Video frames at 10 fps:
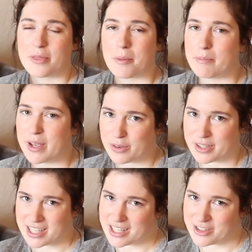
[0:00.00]
the middle
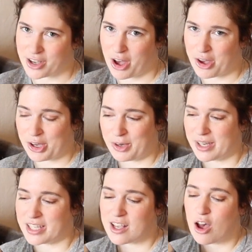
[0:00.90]
sister who
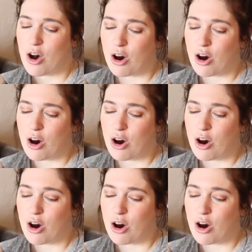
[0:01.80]
is